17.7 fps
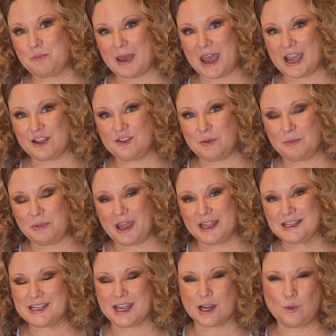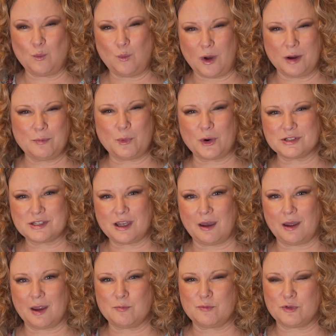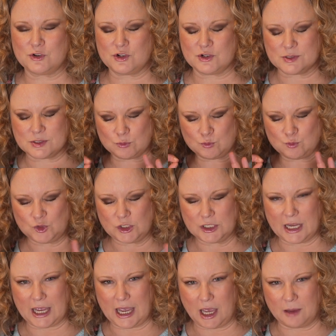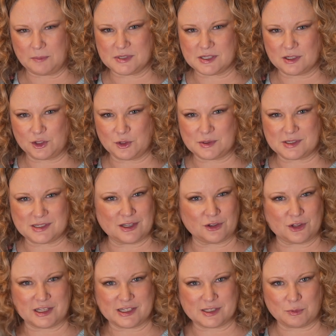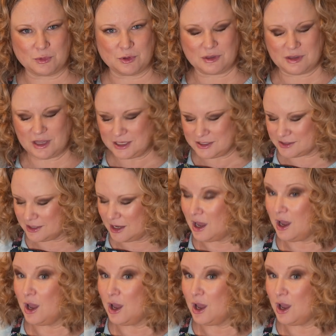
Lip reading: back in the Blendtec one more time for just absolute silky smoothness.